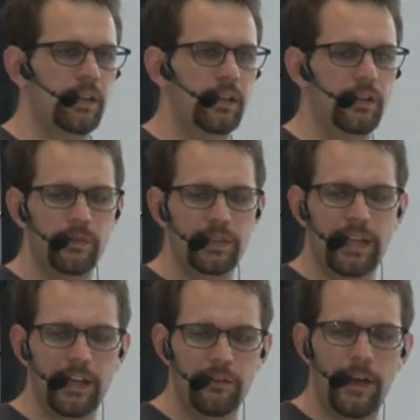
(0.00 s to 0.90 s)
you would
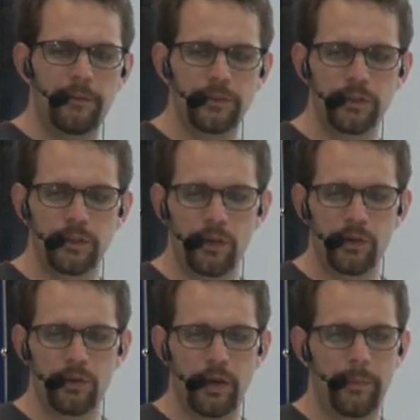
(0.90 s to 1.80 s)
kind of have to
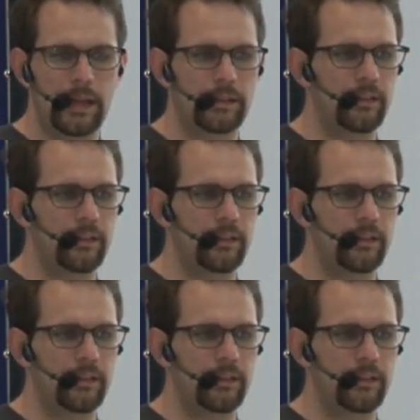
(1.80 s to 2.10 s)
know about